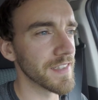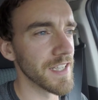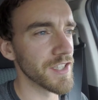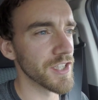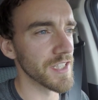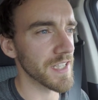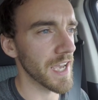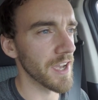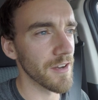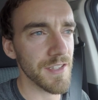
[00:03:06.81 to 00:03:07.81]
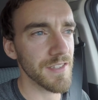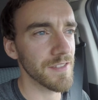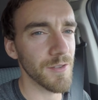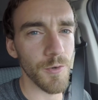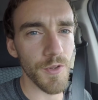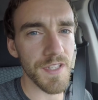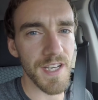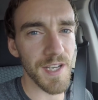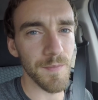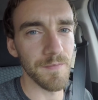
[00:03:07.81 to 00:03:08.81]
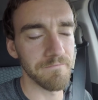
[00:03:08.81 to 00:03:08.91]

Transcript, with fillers: It's just chaos all the time.